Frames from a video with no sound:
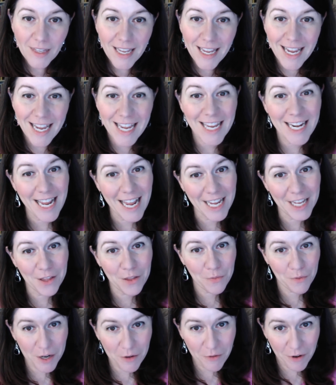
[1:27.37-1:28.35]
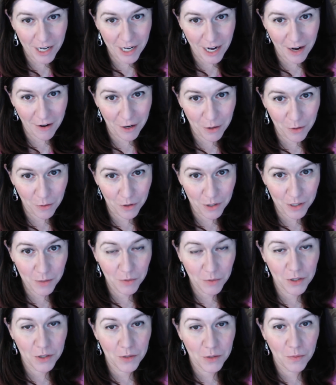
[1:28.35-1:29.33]
In a 3 credit hour course,
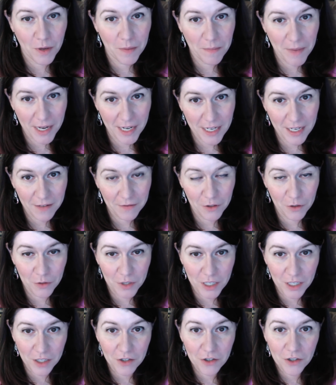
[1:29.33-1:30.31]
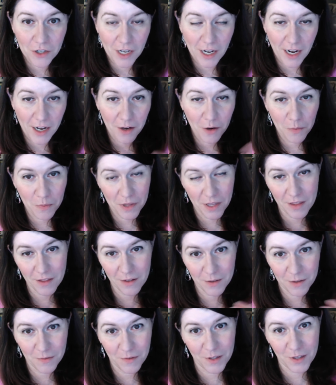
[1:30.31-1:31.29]
which is what many of you teach, and I hope that
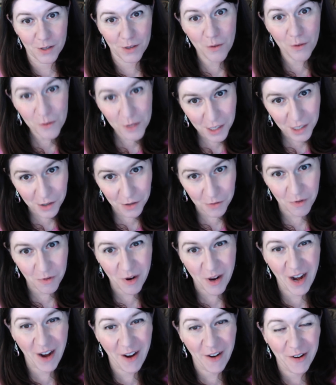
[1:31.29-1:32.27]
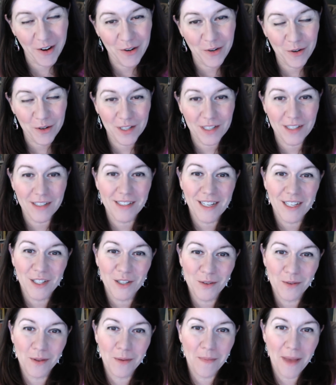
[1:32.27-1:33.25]
those of you that don't teach 3 credit hour courses can
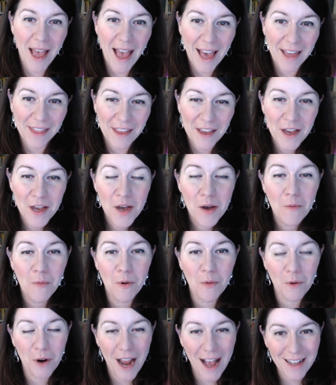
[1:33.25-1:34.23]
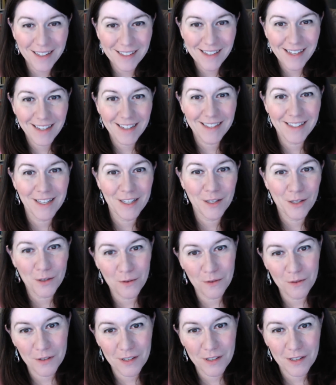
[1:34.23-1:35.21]
do the math, what we're asking is that
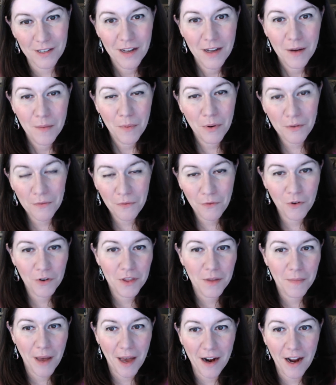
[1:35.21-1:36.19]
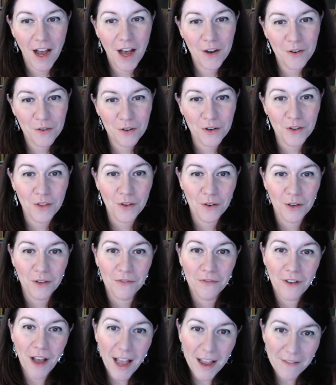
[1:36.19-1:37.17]
students put forth about
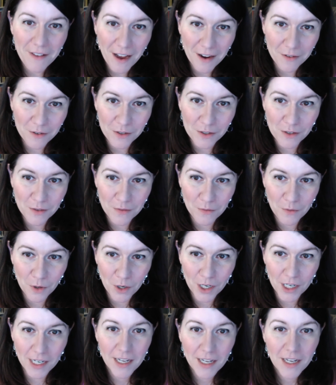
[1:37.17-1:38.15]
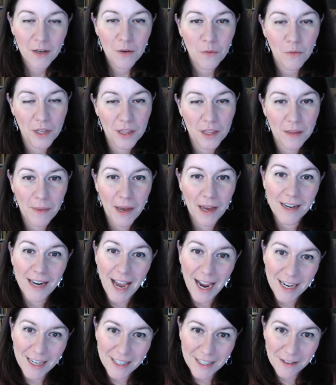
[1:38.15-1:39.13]
135 hours of work, with about
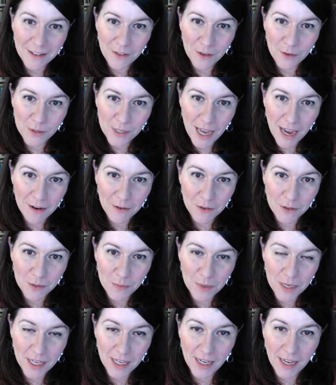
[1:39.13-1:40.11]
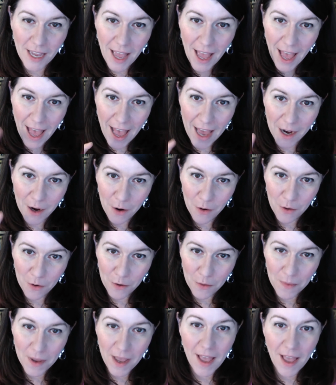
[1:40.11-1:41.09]
90 of those hours being at
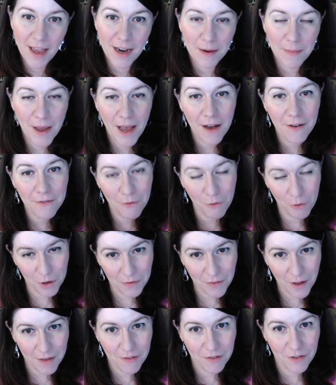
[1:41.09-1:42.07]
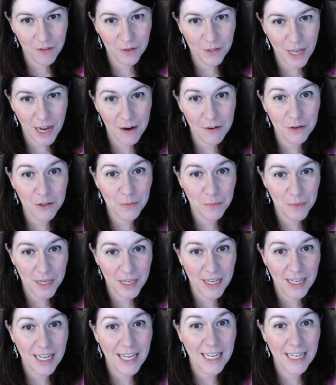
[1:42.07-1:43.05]
home and about 45 of those hours
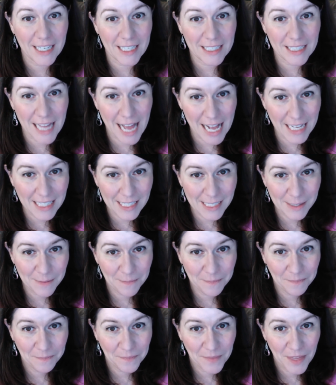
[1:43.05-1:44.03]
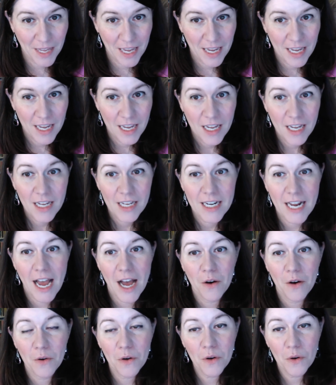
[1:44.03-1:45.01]
being in class.
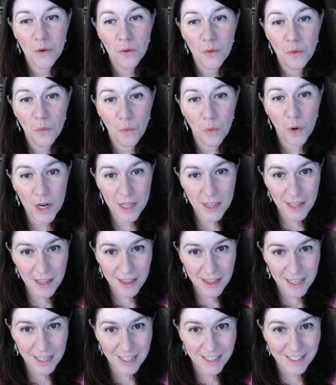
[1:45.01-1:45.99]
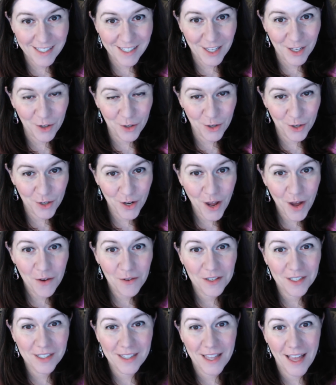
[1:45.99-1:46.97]
Now, one of the things that you should know
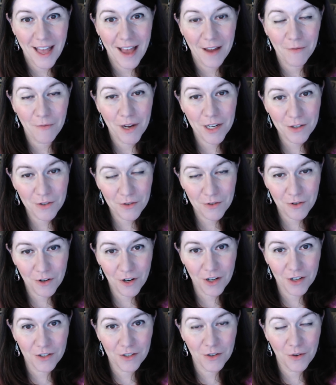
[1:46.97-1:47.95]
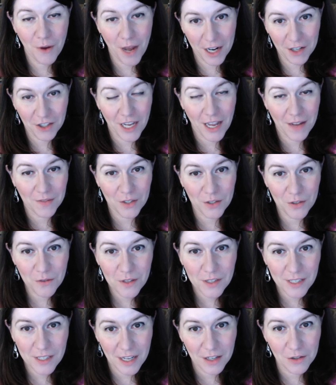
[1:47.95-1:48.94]
is that registrars who actually have to do
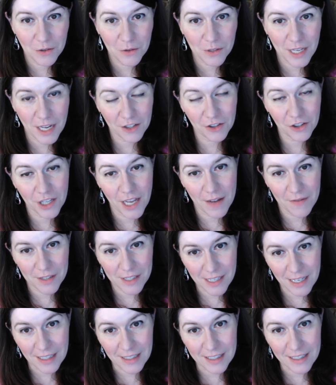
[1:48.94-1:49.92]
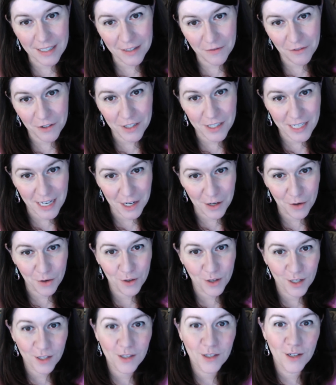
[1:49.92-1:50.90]
the schedules actually have a slightly different standard,
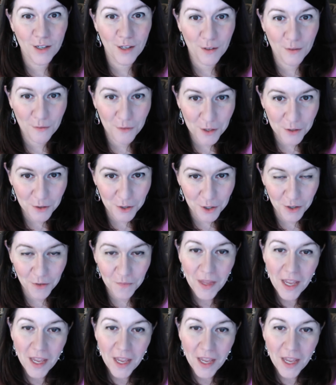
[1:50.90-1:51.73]
just to confuse you,